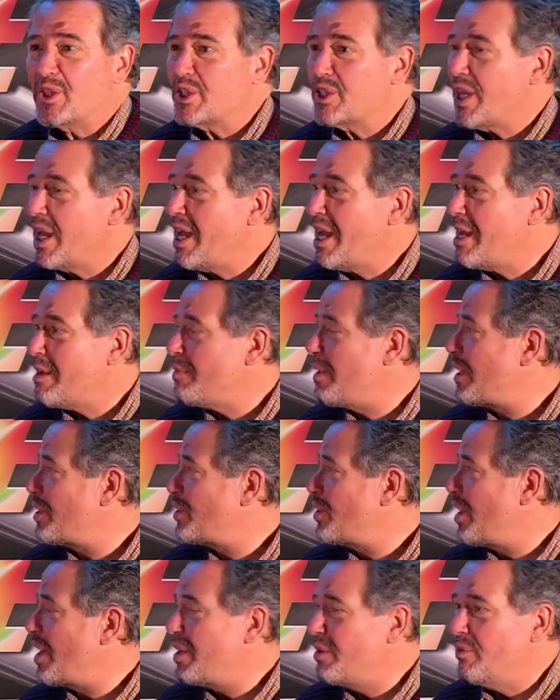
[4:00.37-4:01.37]
the time,
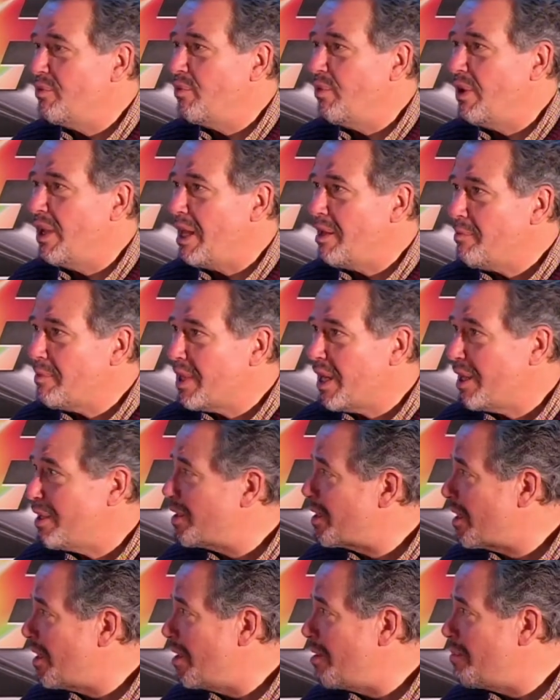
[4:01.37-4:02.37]
well, I'm
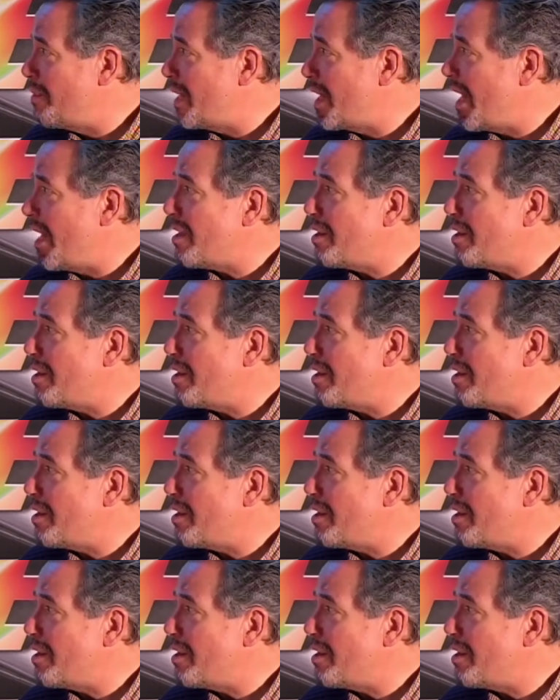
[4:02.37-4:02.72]
kind of coming